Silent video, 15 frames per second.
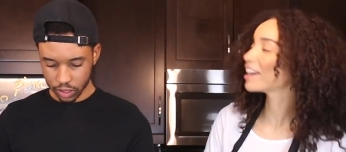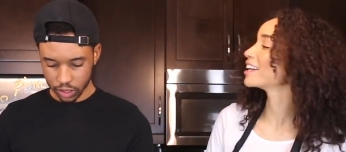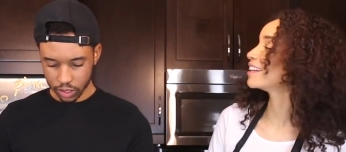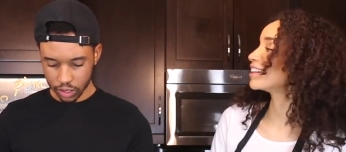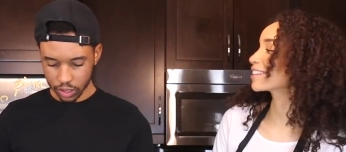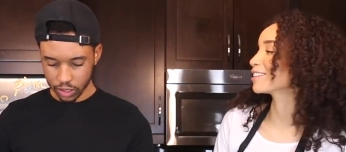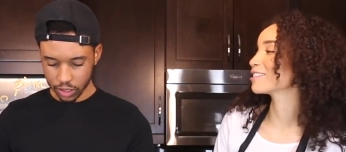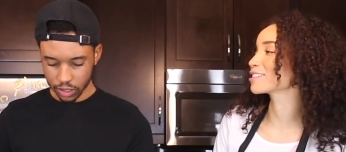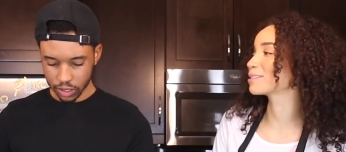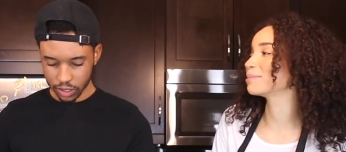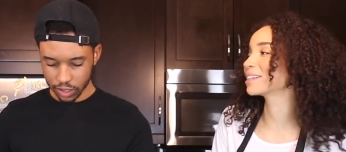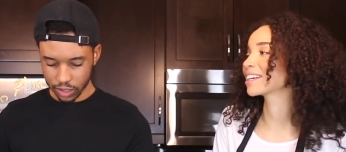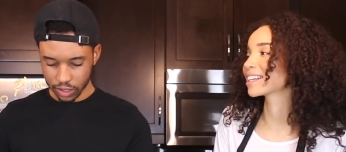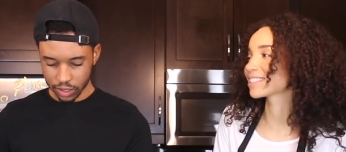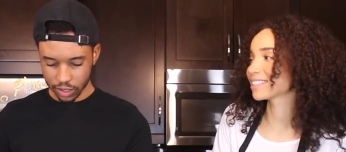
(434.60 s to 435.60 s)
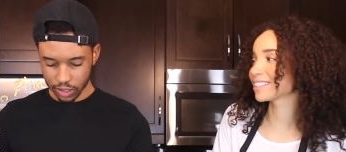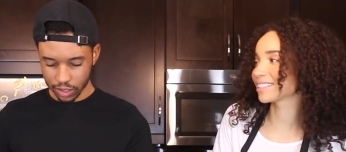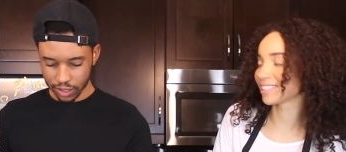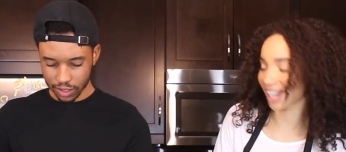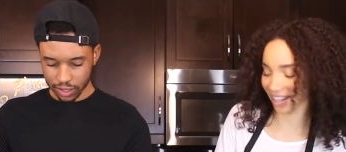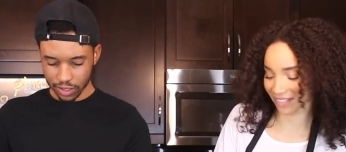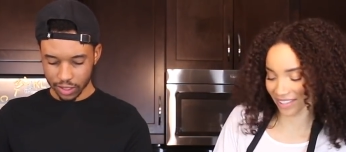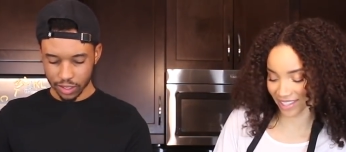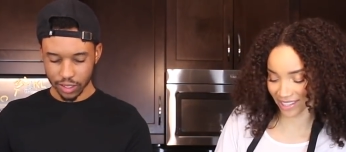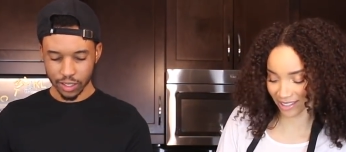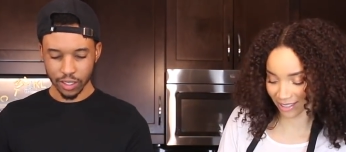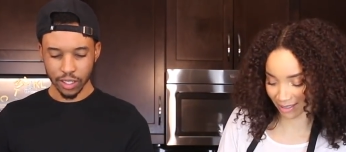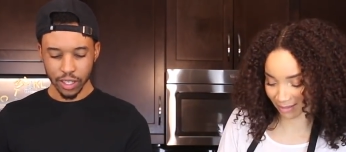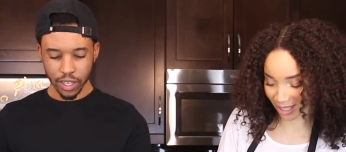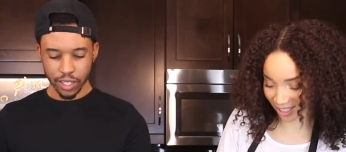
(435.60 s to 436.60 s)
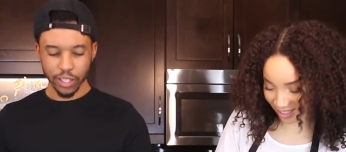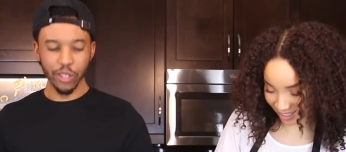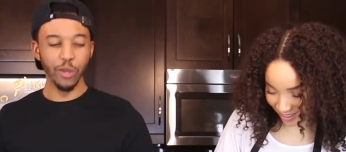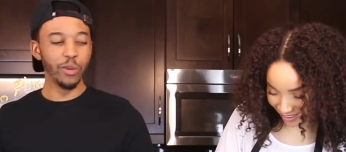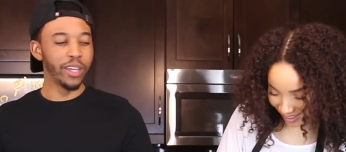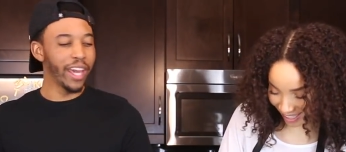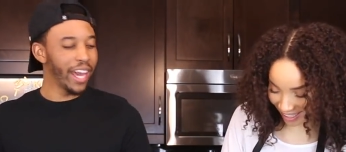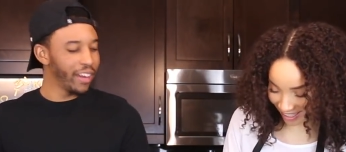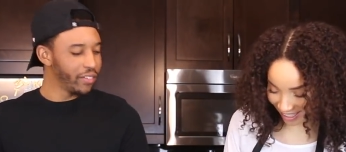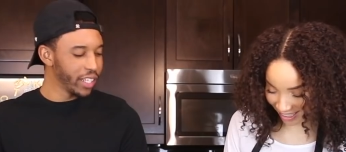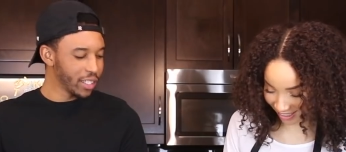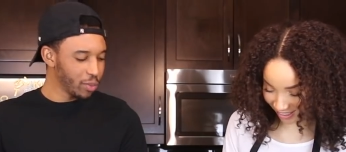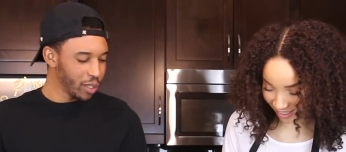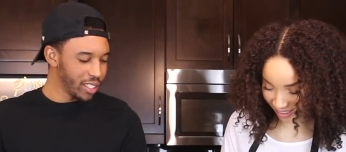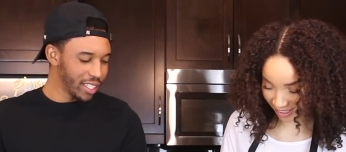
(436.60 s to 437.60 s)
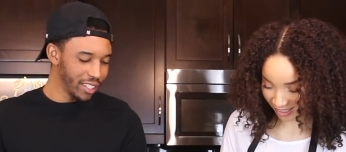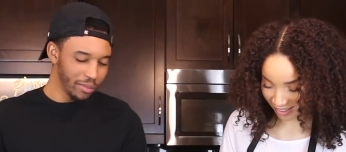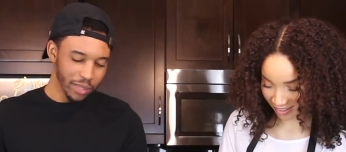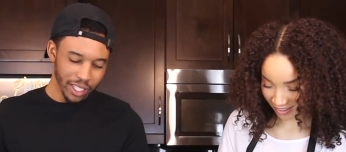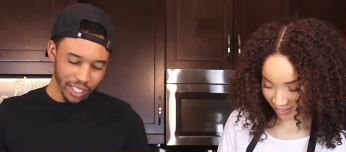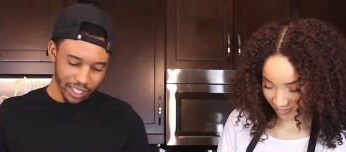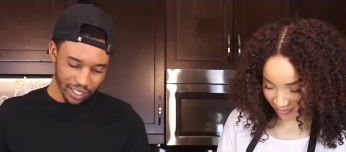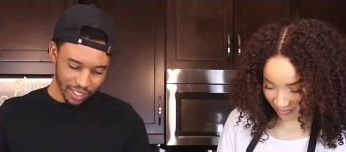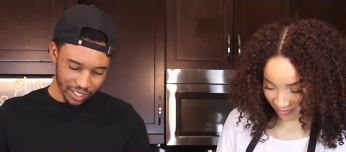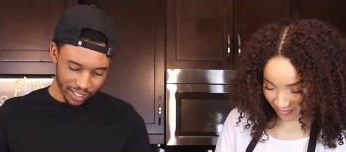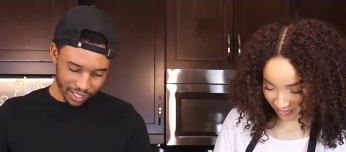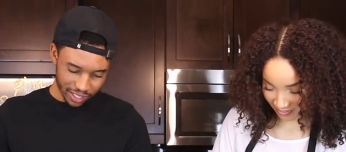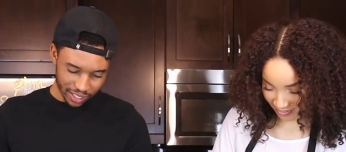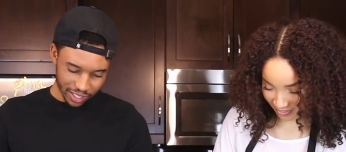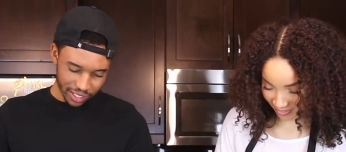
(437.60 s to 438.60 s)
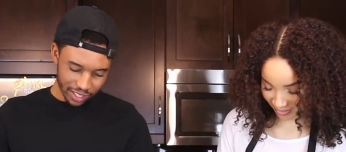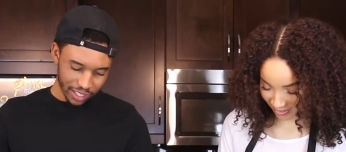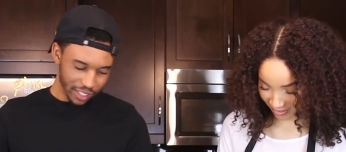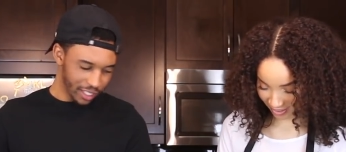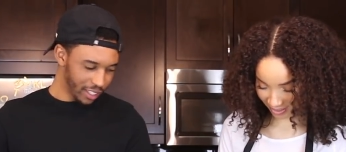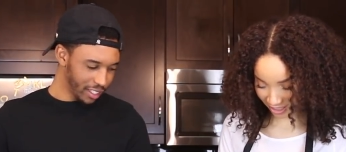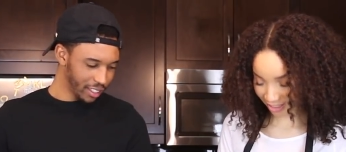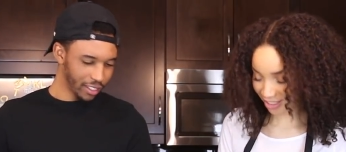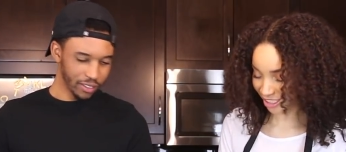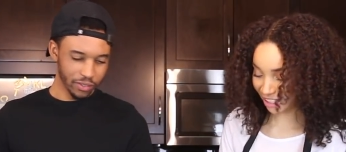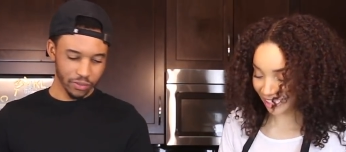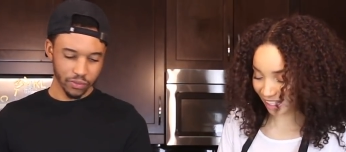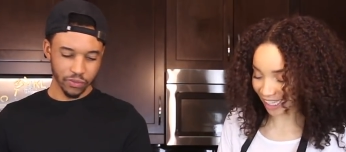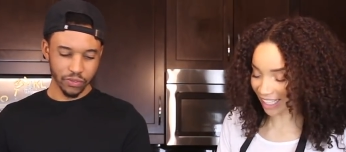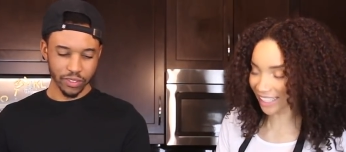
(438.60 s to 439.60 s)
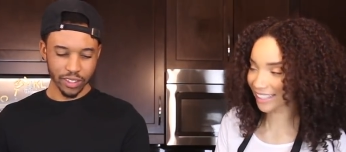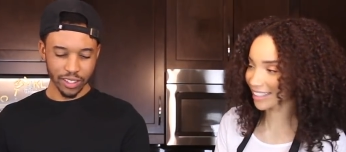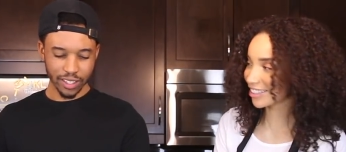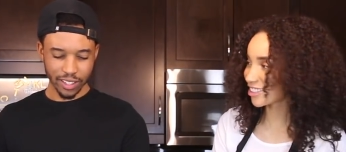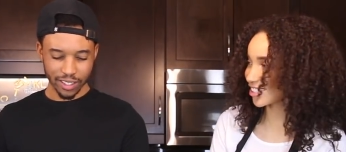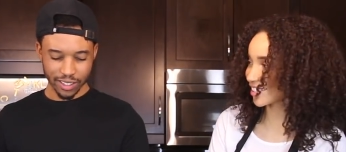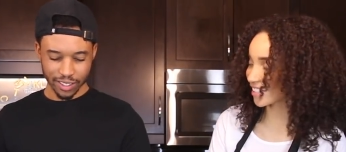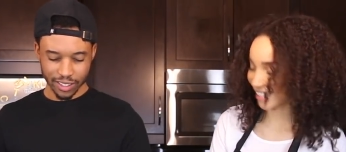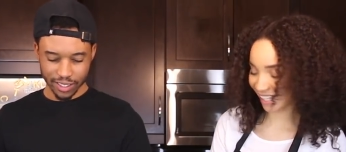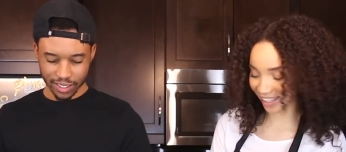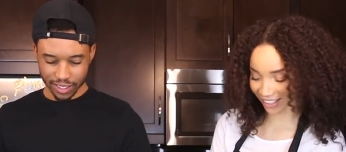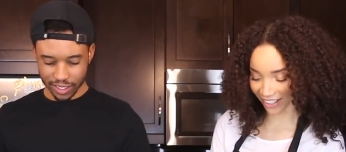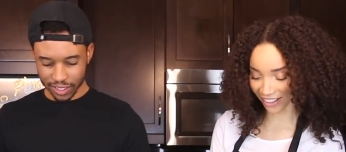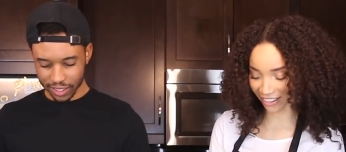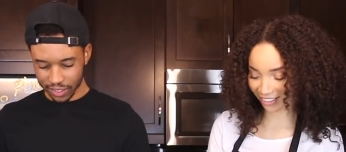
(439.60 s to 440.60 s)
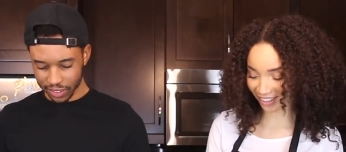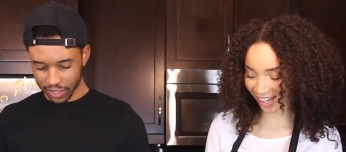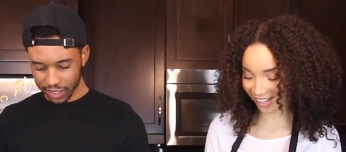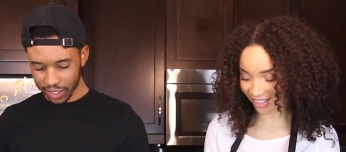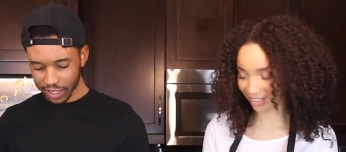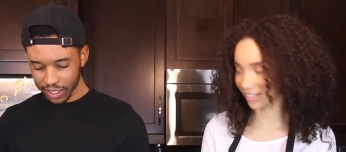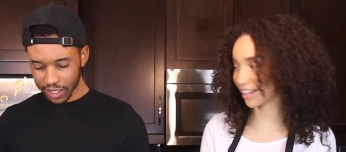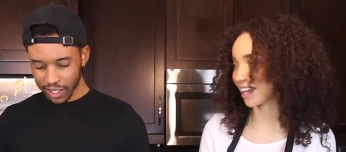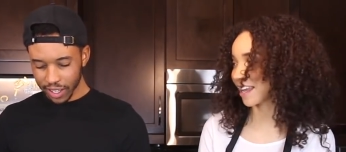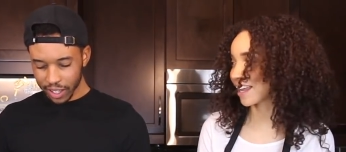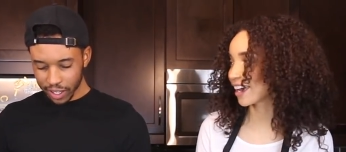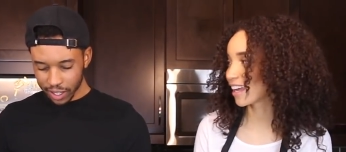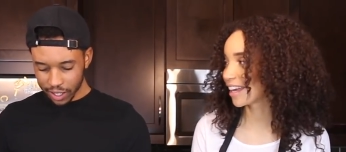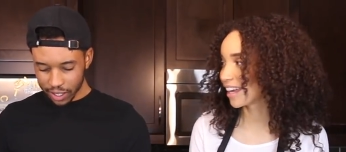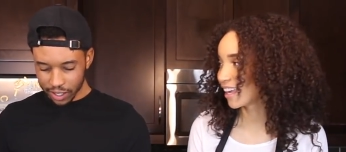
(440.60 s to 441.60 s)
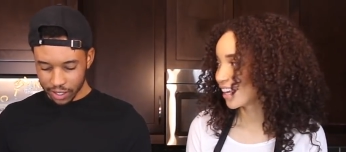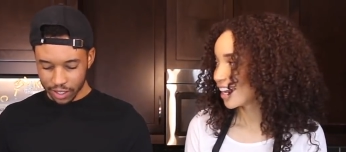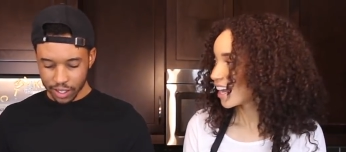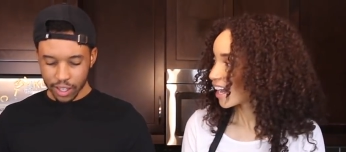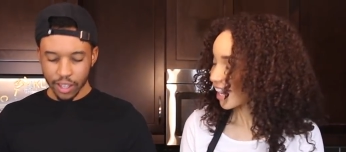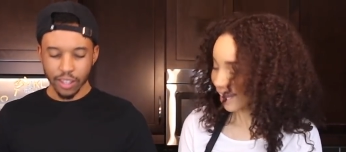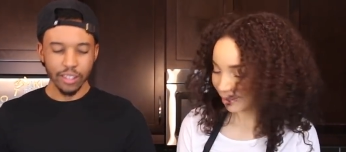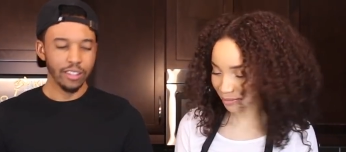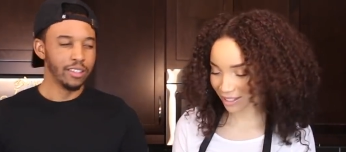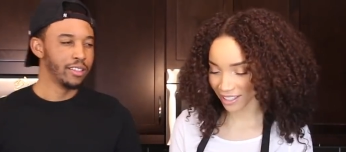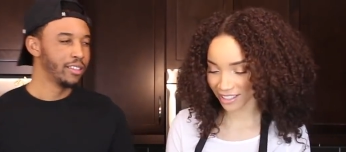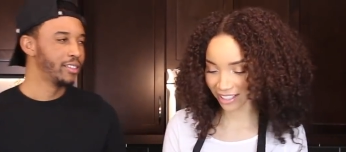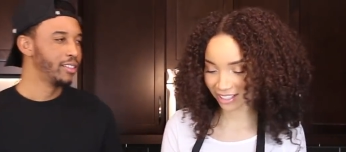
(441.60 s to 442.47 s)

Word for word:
Speaker 1: my knuckles because this knife is too small.
Speaker 2: So you gave you. this one to me.
Speaker 1: You took it. You should have said no. That's okay. I'll be a